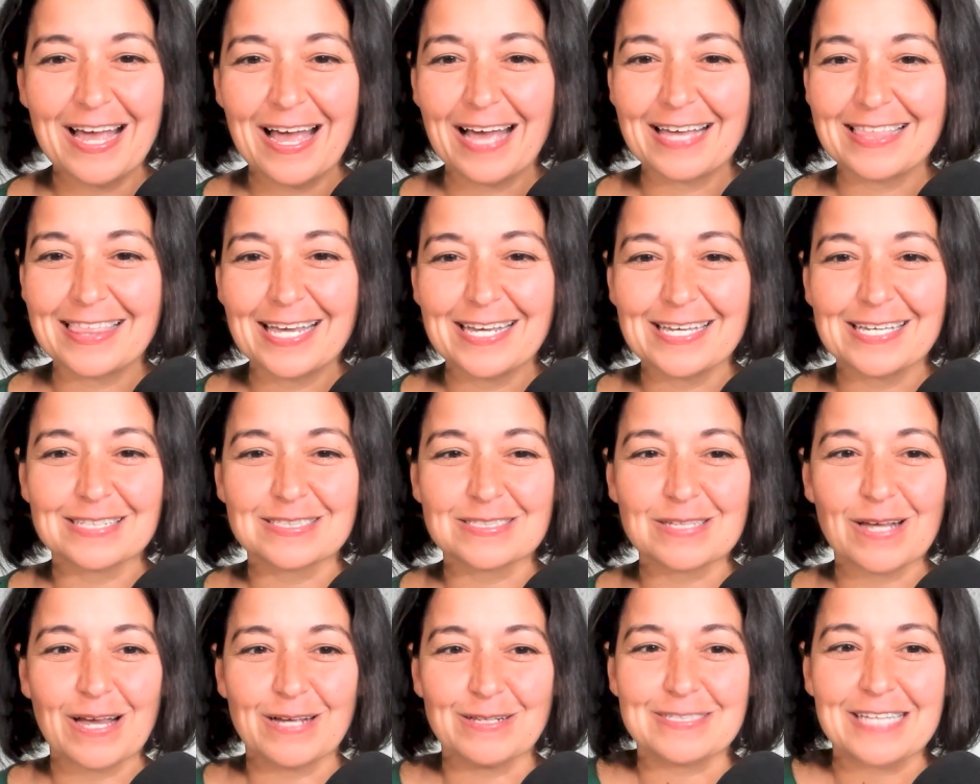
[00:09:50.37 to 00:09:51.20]
I think
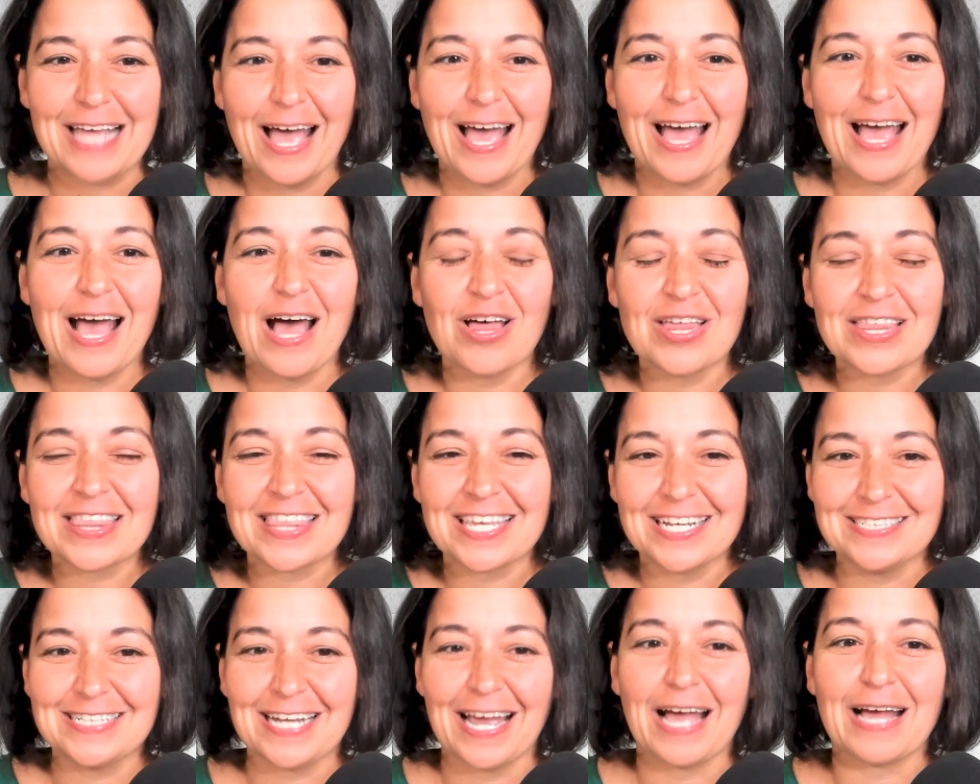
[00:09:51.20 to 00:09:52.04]
it's a
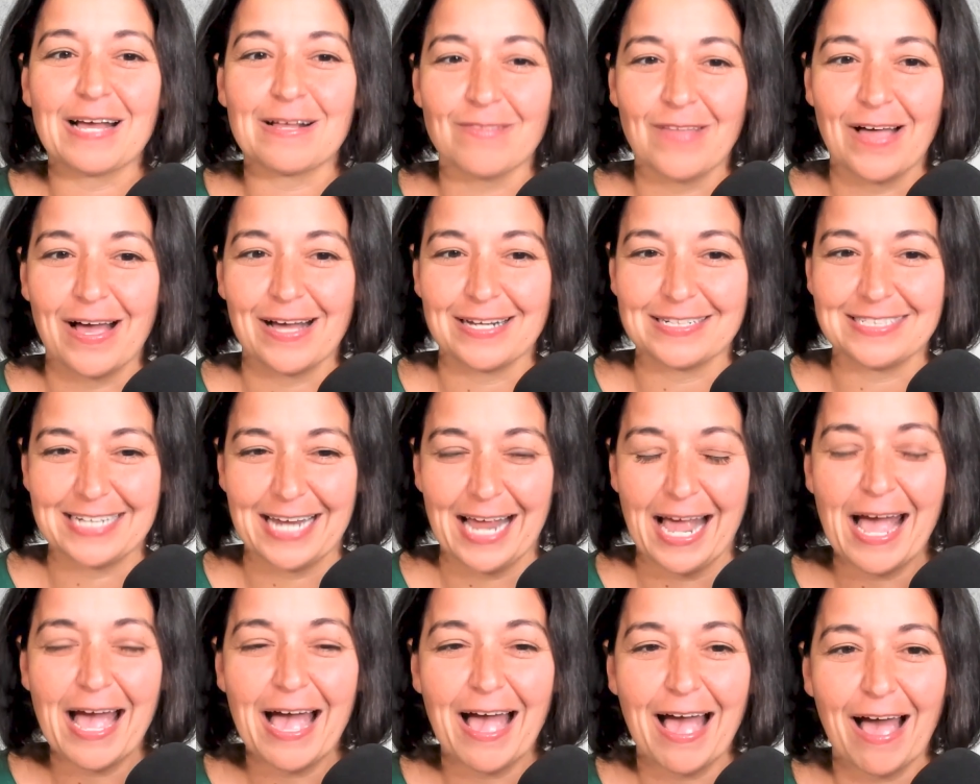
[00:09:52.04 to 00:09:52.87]
healthy dialogue to
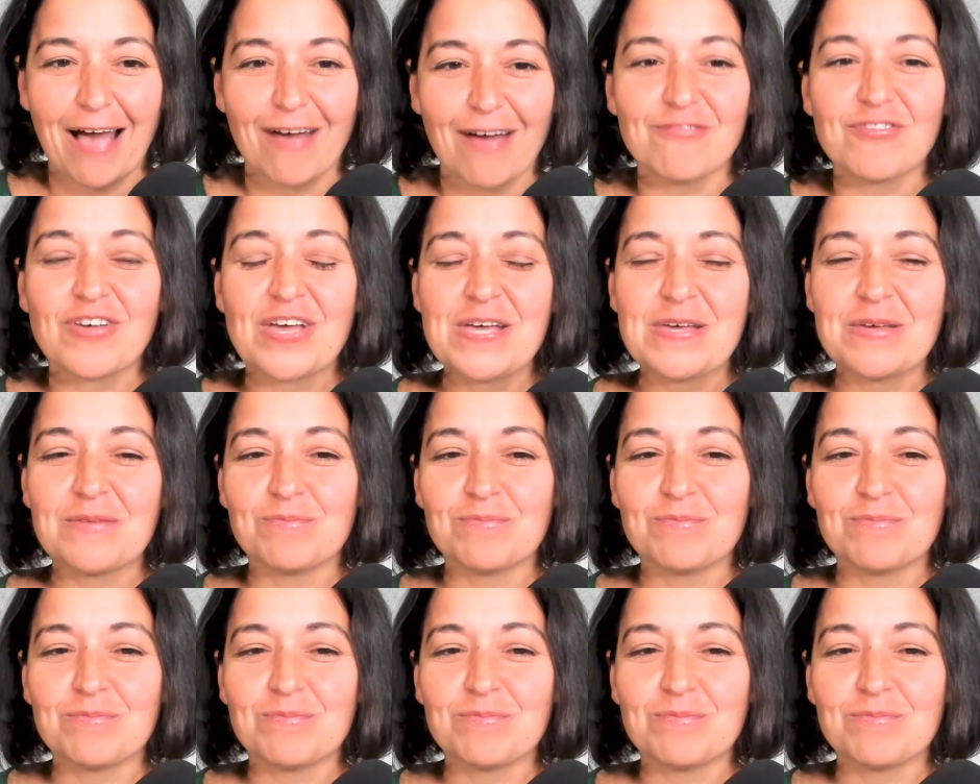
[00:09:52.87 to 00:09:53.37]
have